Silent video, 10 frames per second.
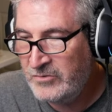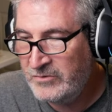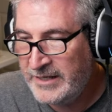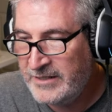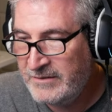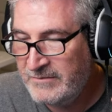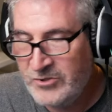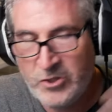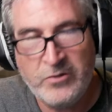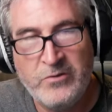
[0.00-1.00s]
like,
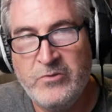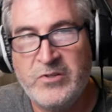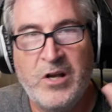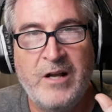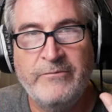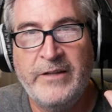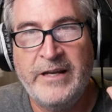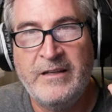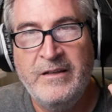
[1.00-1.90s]
turn those off. Like,